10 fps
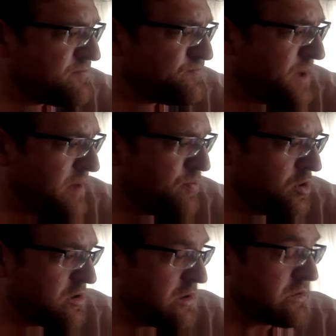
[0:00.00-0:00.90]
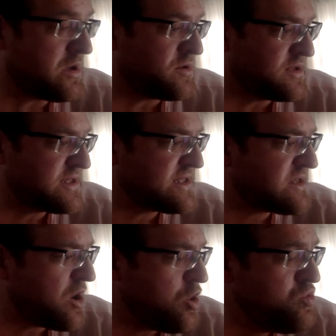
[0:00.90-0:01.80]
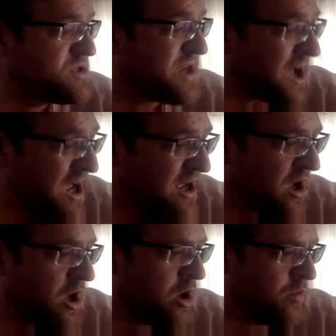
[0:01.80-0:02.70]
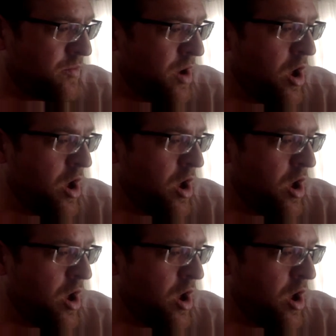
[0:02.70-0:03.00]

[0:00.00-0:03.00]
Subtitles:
people who die at home